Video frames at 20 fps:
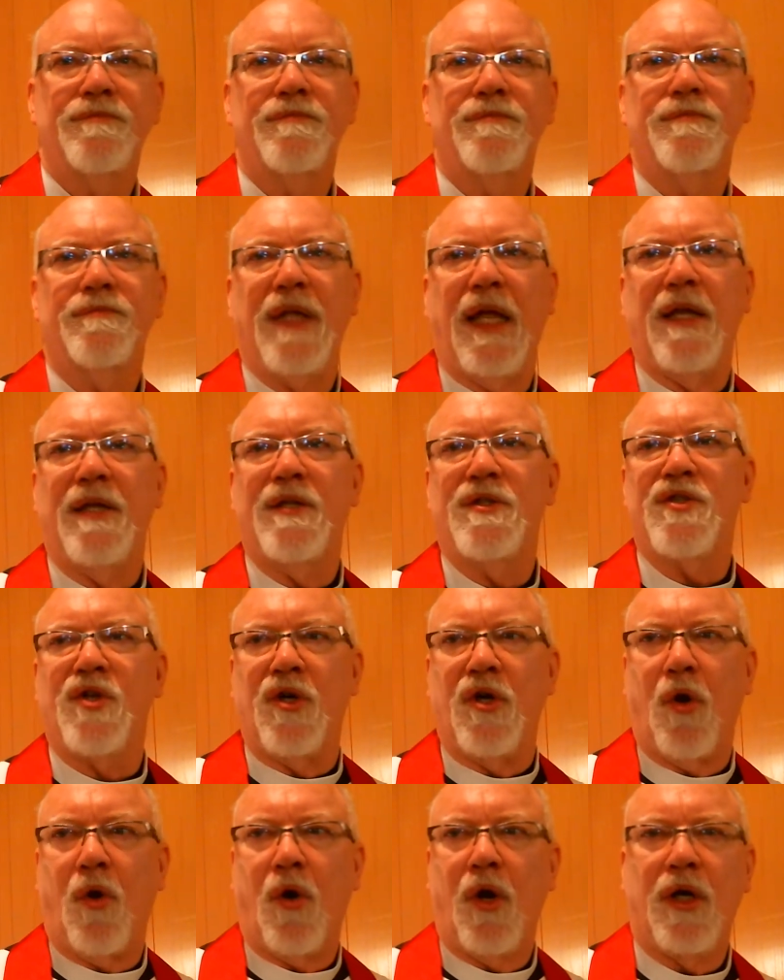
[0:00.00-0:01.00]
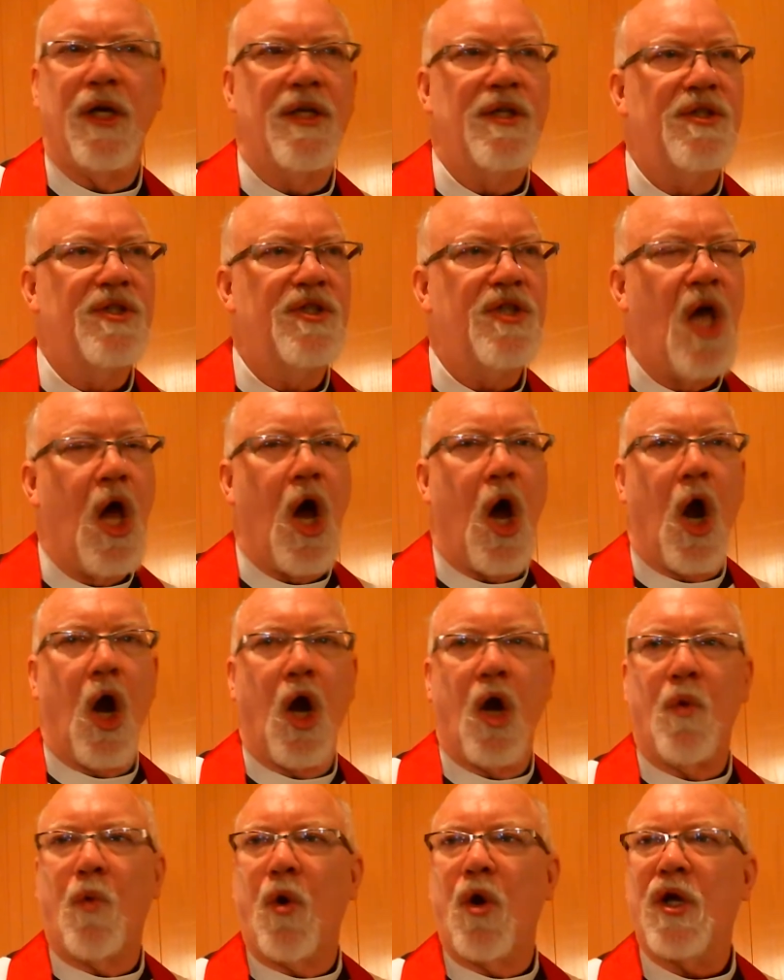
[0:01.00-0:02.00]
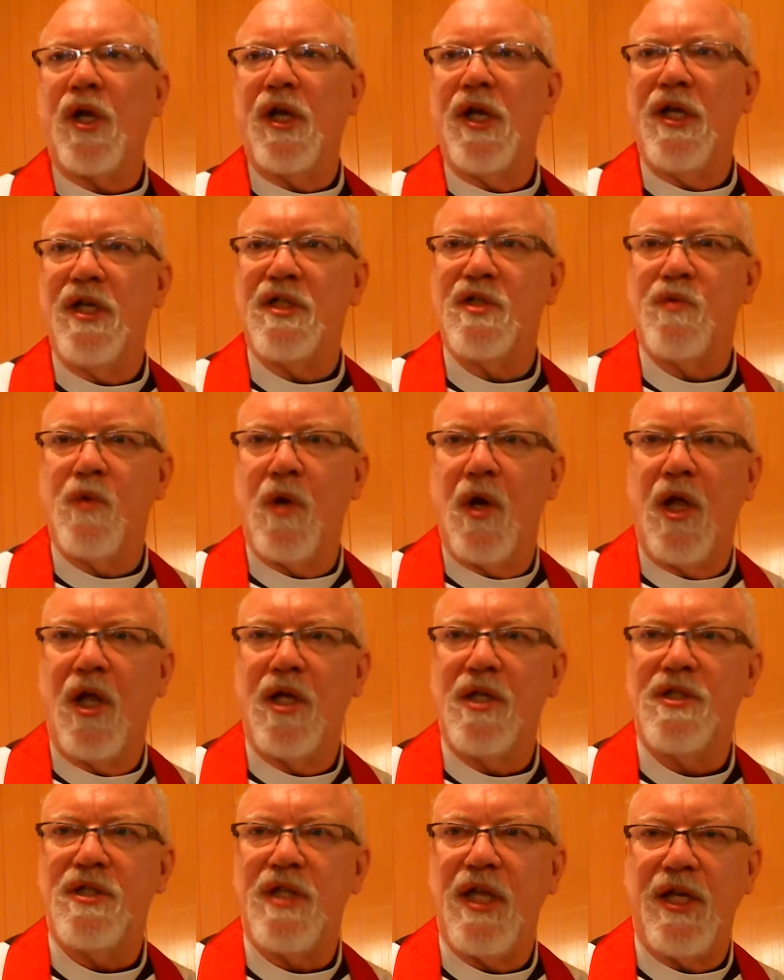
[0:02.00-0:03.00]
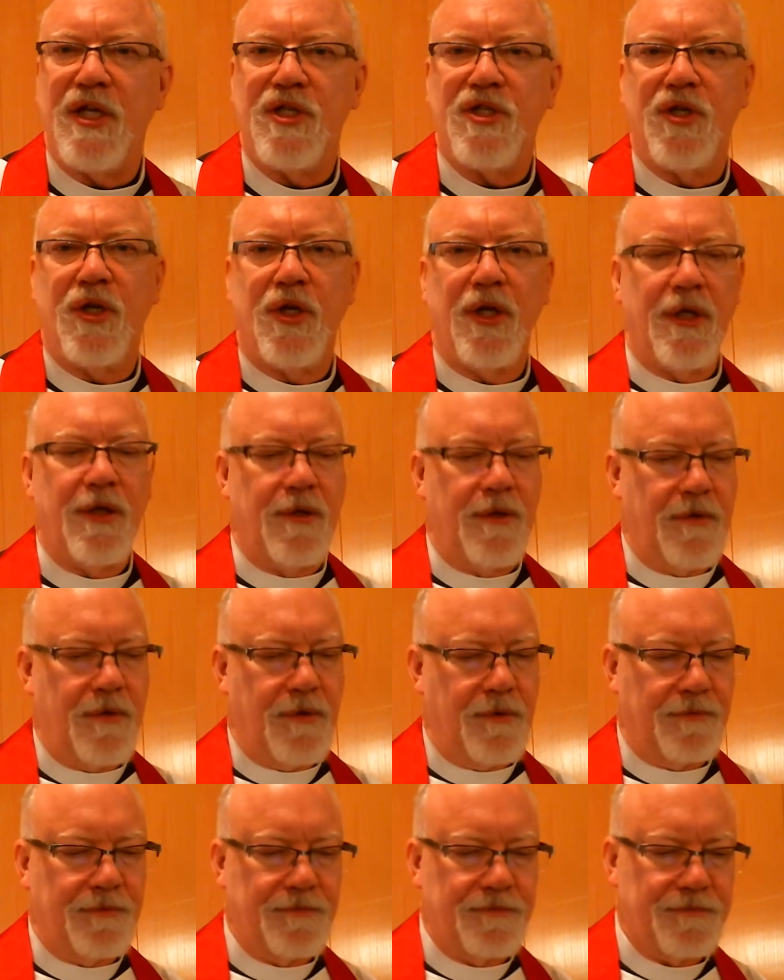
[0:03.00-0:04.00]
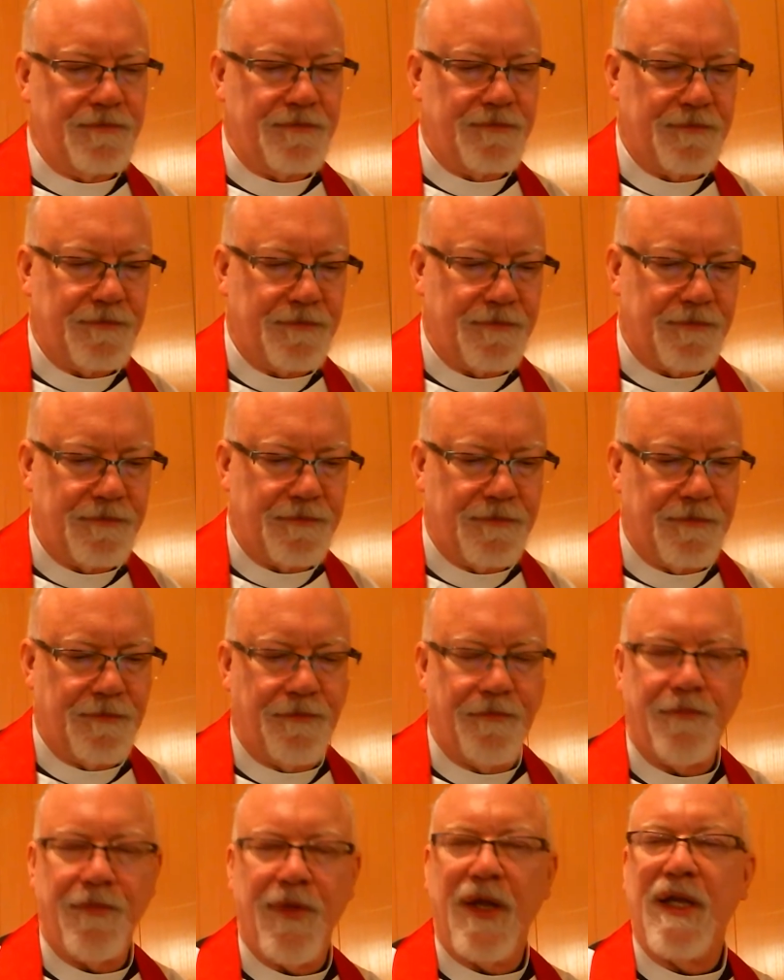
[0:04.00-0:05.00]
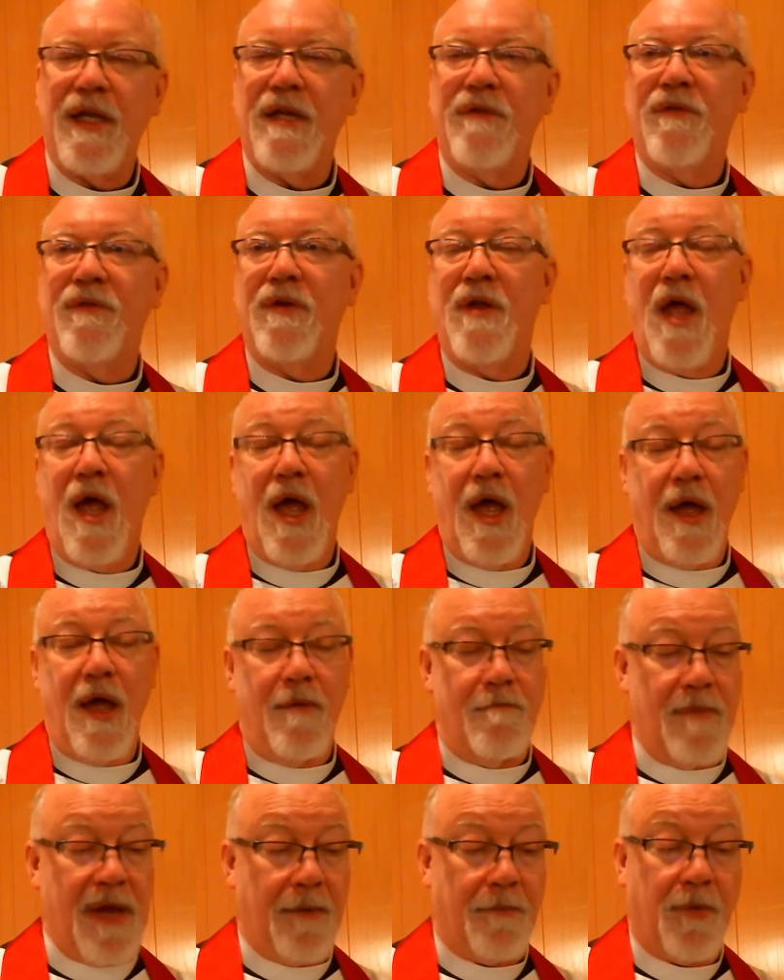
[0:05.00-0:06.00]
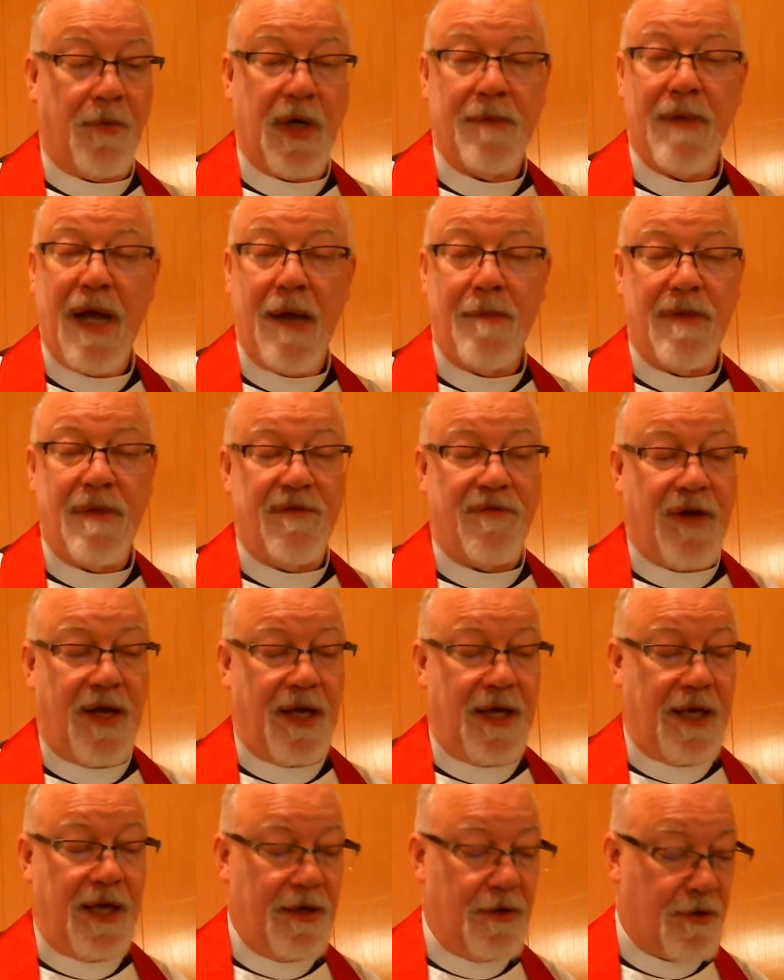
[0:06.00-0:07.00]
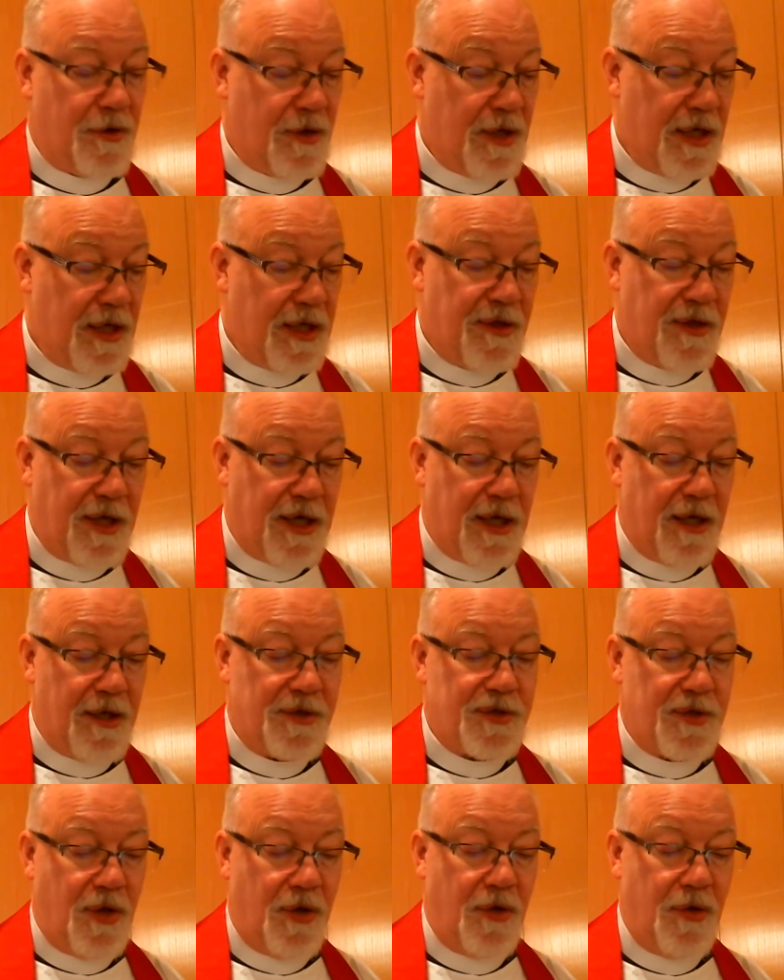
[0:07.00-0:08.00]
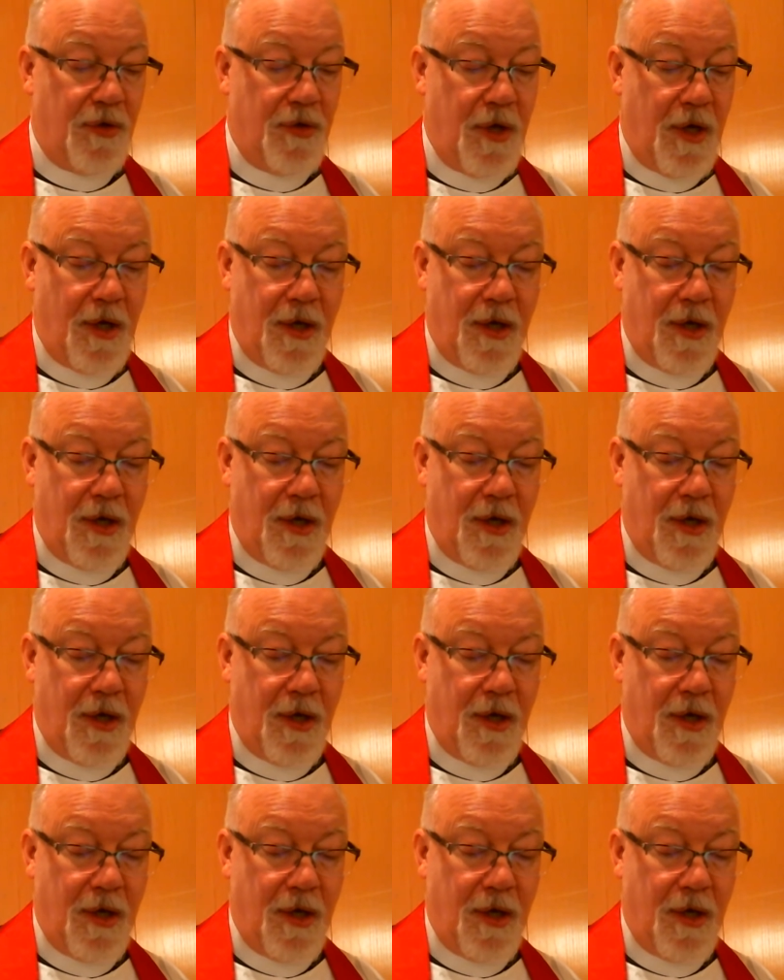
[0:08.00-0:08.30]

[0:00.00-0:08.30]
that certain organs aren't working as well as they should, that even memory might be fading or anything else. No,